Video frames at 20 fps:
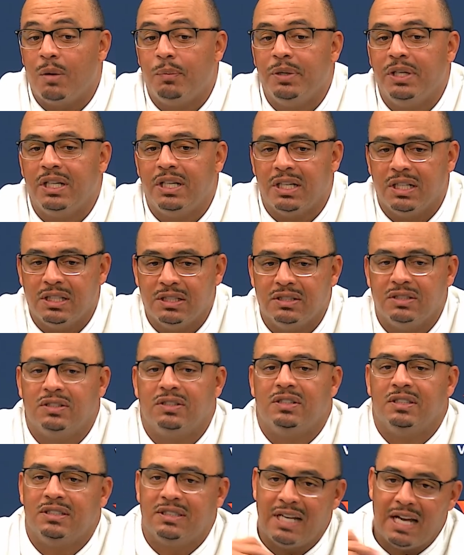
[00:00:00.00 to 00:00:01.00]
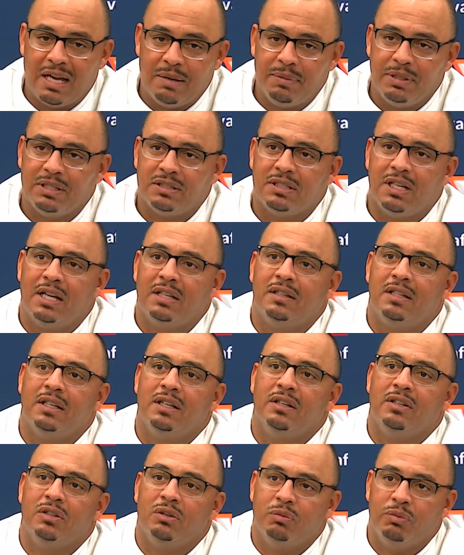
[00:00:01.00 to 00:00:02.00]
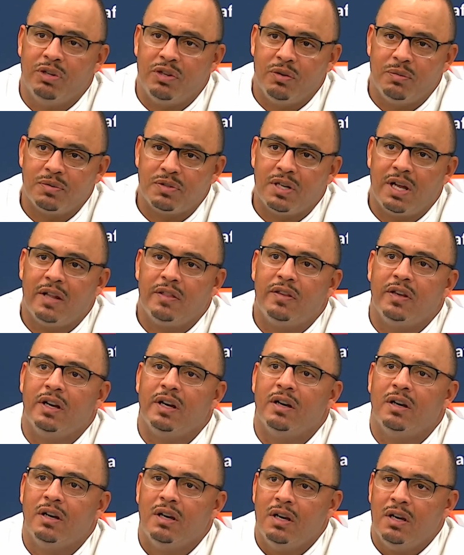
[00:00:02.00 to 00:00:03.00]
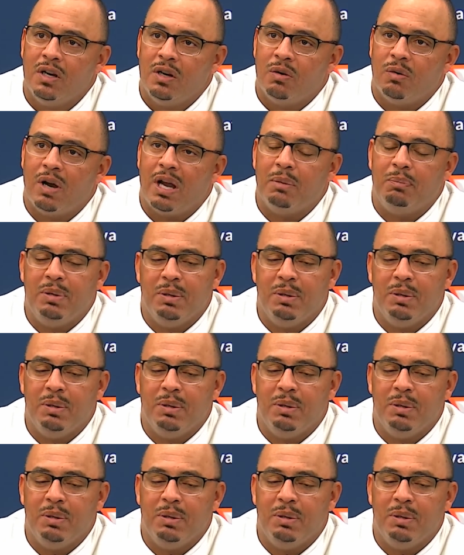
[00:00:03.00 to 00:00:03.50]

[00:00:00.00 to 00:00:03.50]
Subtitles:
because the timing's not there, the rhythm's not there, right?